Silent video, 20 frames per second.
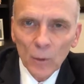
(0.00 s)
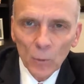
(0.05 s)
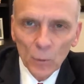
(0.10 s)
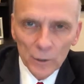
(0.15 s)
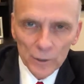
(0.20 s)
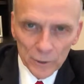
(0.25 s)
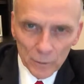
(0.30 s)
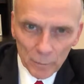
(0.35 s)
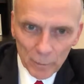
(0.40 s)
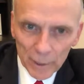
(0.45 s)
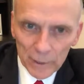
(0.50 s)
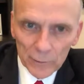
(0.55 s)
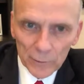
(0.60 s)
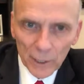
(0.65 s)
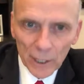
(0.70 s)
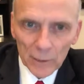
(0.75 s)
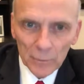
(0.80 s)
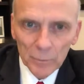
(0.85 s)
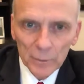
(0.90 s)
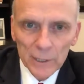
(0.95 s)
was a
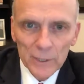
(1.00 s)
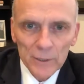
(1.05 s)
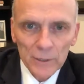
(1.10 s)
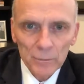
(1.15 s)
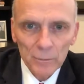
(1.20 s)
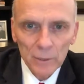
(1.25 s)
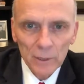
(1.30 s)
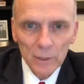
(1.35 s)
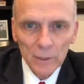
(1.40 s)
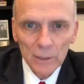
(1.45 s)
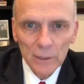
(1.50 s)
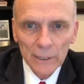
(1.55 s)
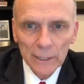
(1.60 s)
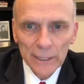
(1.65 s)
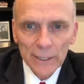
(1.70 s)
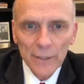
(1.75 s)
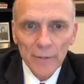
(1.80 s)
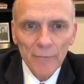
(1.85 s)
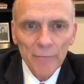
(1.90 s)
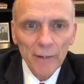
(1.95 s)
bedrock principle
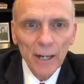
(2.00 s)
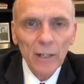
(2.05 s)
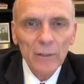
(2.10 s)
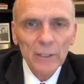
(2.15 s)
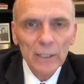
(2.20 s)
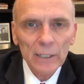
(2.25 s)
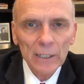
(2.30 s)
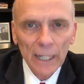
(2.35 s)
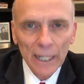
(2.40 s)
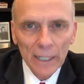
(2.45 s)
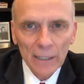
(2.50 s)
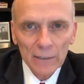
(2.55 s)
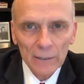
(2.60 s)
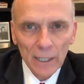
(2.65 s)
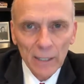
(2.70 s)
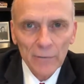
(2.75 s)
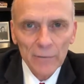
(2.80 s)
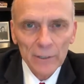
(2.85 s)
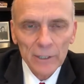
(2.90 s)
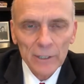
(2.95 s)
in the founding and
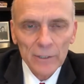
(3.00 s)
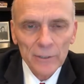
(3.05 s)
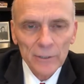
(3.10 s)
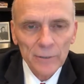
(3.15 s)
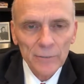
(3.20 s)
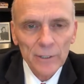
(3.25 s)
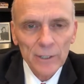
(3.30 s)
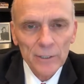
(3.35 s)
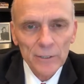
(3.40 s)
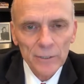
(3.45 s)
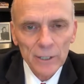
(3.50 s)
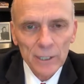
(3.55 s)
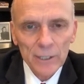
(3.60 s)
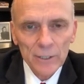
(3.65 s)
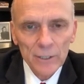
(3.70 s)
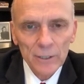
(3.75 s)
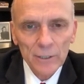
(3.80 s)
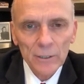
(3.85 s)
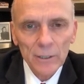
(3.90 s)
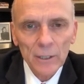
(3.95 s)
governance of this
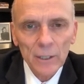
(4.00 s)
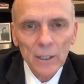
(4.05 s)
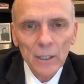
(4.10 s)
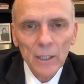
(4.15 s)
nation.